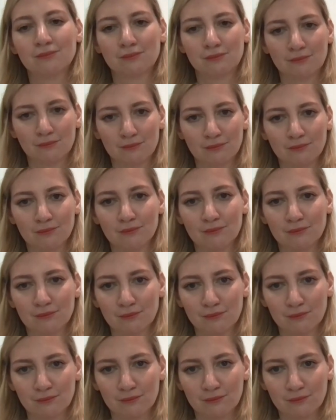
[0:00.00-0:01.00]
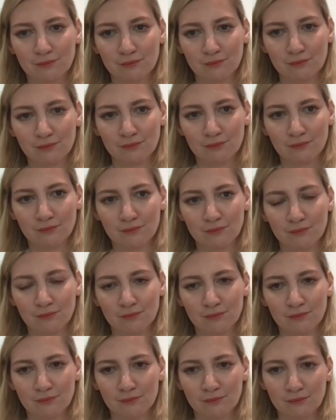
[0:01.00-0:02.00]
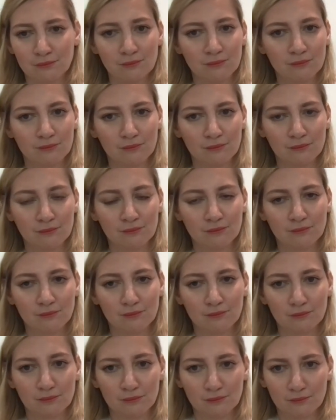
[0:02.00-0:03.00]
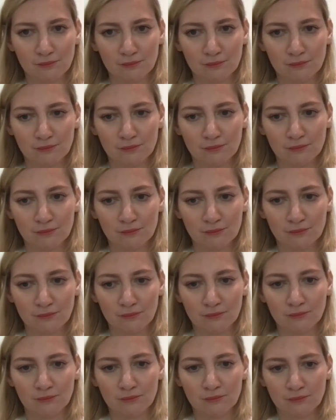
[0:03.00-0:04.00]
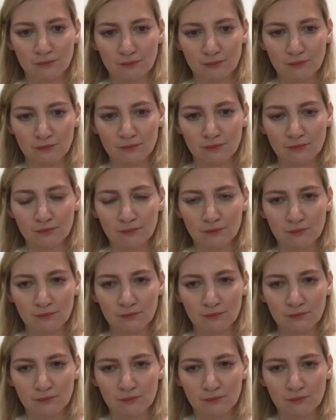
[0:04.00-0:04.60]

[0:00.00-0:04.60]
(not speaking)